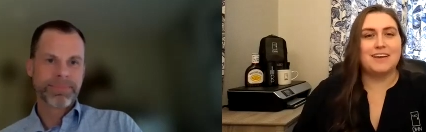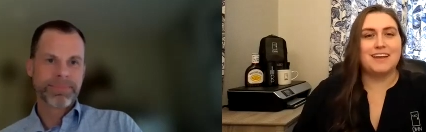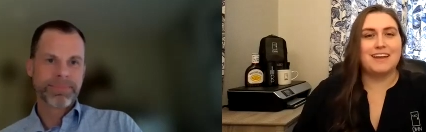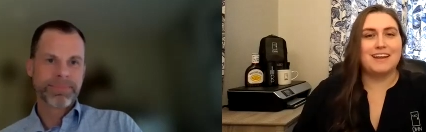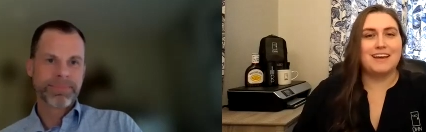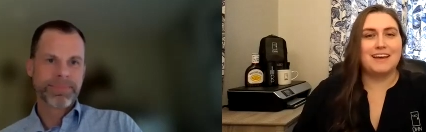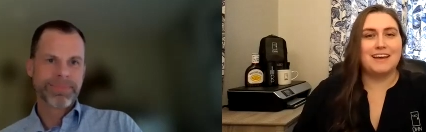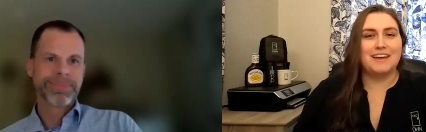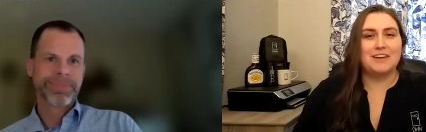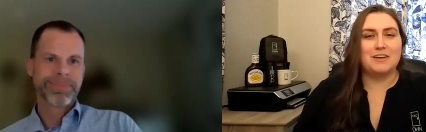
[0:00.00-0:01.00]
Speaker 1: uh, and
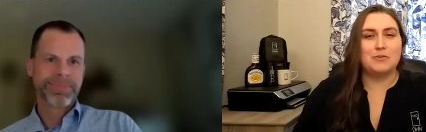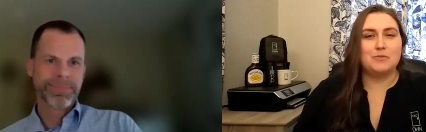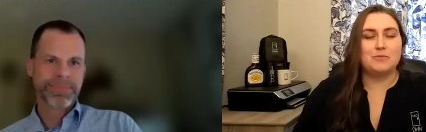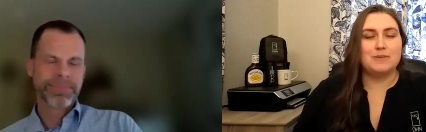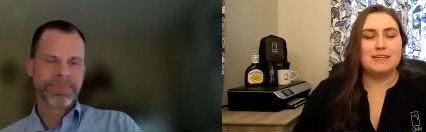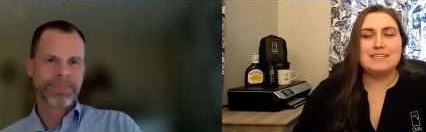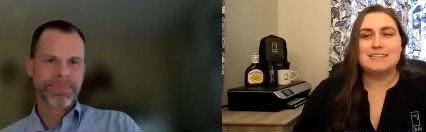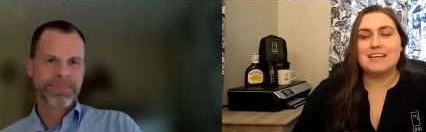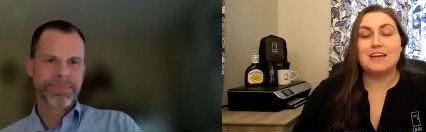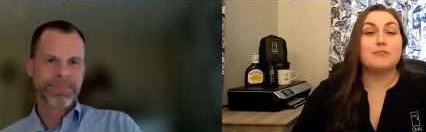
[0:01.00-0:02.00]
I
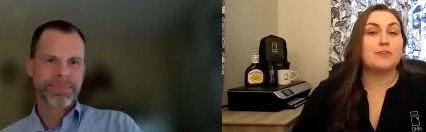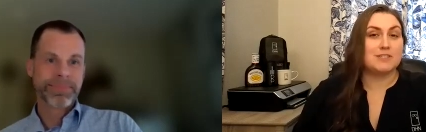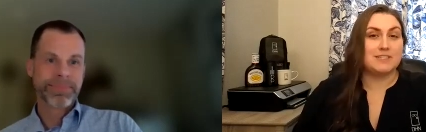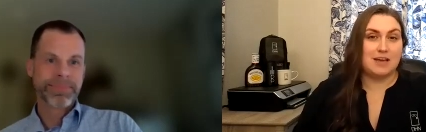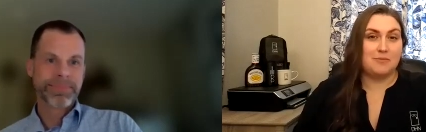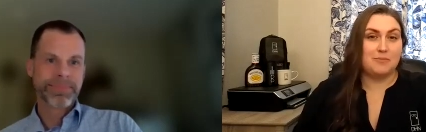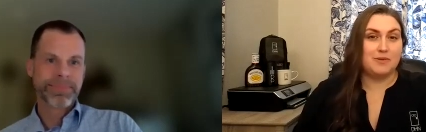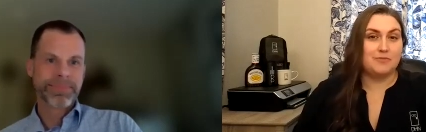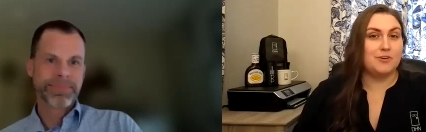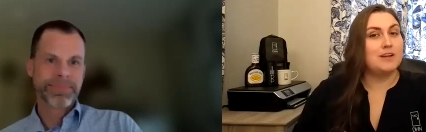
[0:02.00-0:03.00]
need to take a first
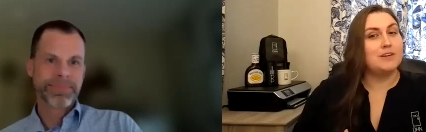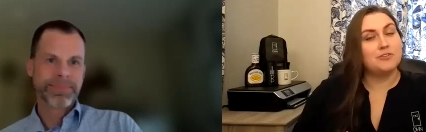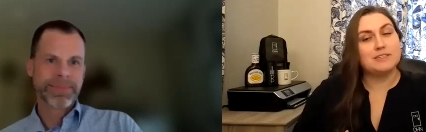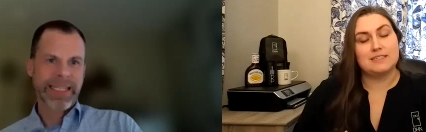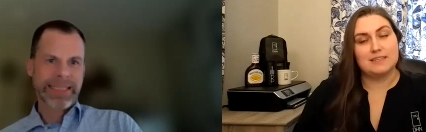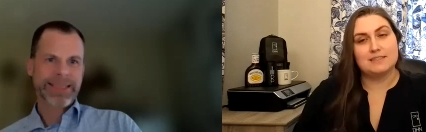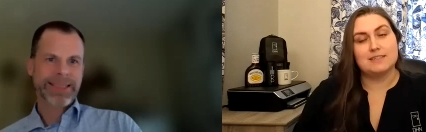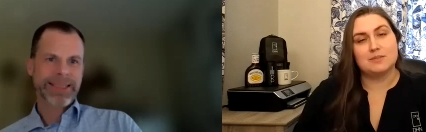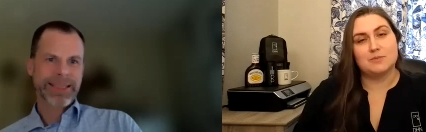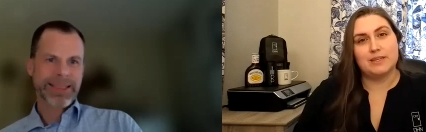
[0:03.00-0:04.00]
step for
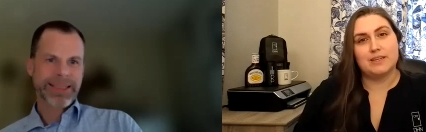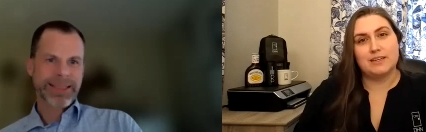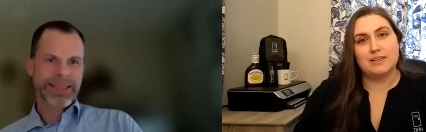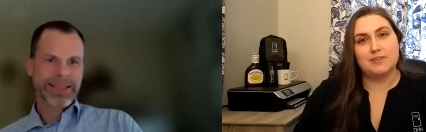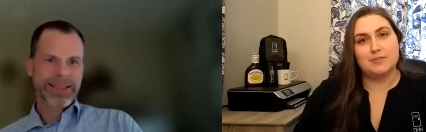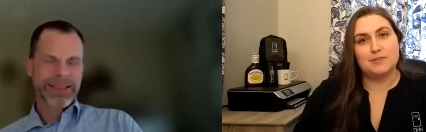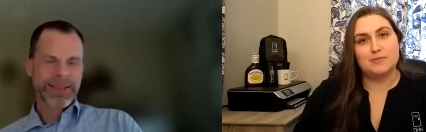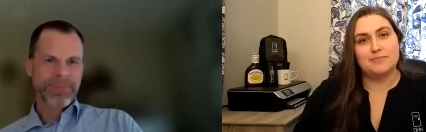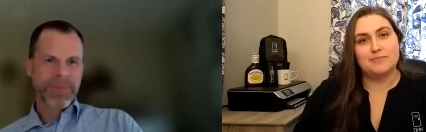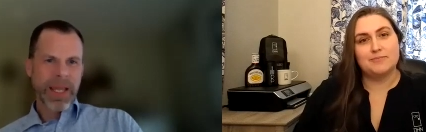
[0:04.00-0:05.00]
increasing accessibility?
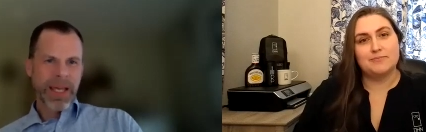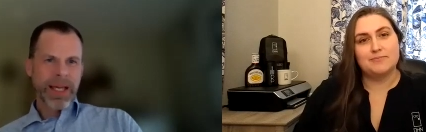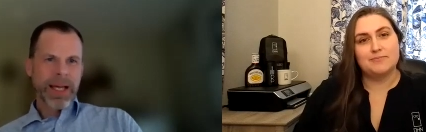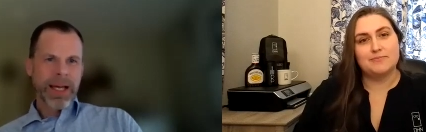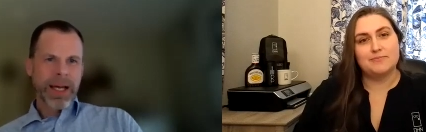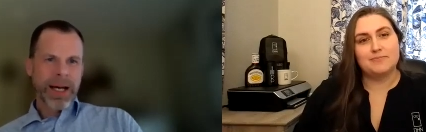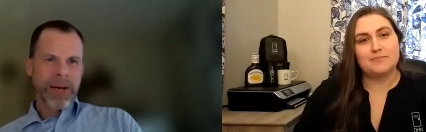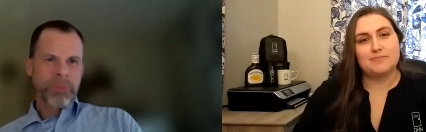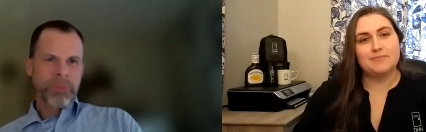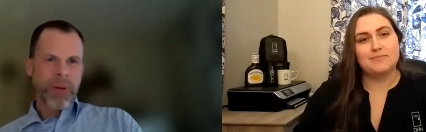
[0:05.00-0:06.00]

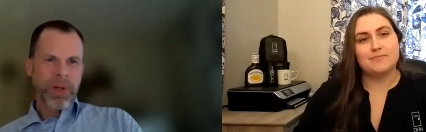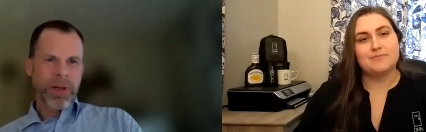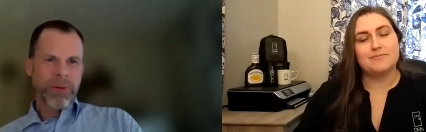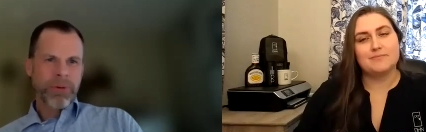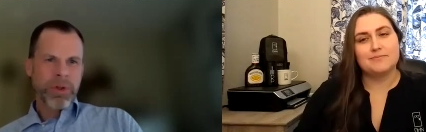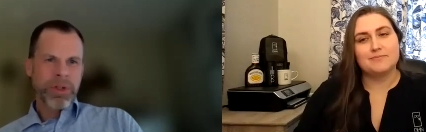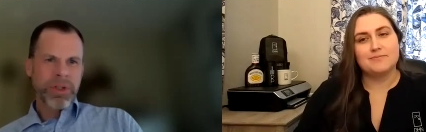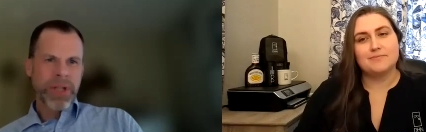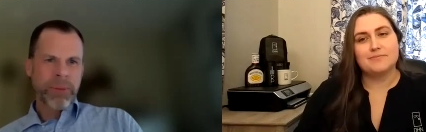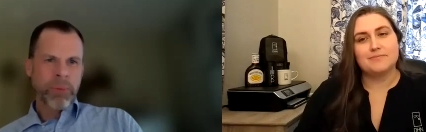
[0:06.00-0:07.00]
Speaker 2: Uh, probably a first
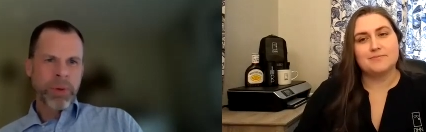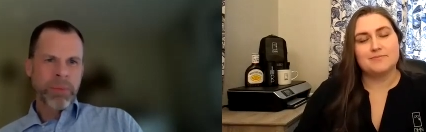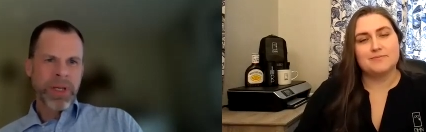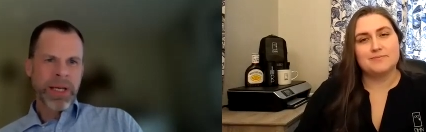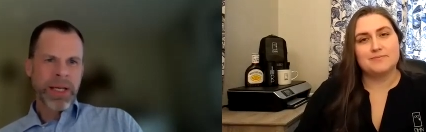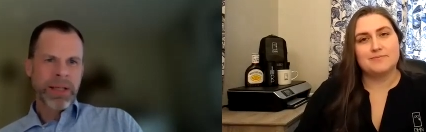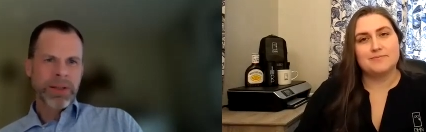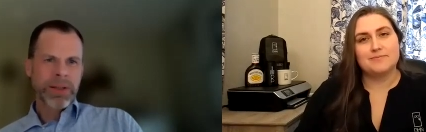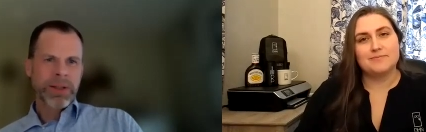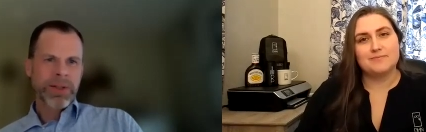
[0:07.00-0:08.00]
step would be
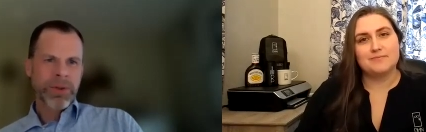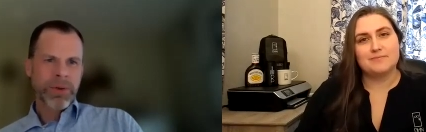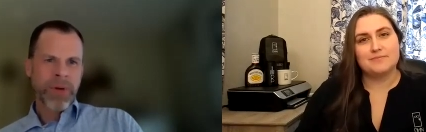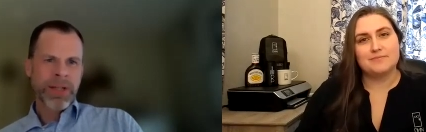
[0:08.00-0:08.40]
survey